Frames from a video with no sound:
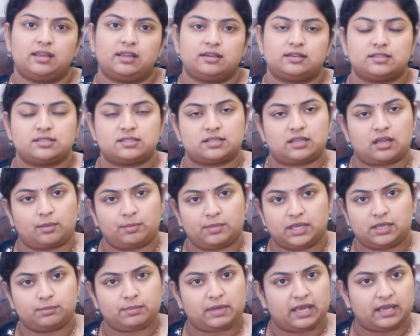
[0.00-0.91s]
it is
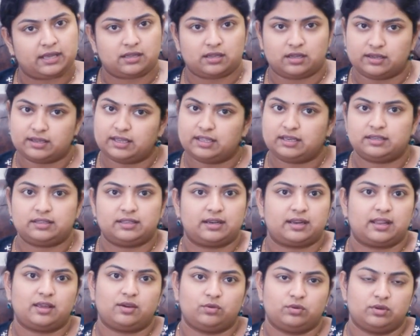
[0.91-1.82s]
coming back again
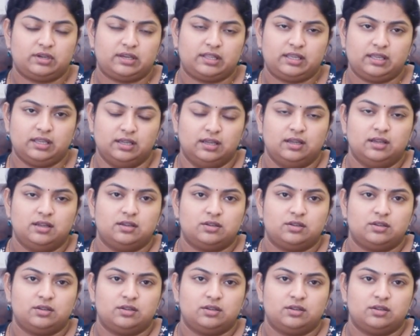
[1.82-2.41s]
grey only.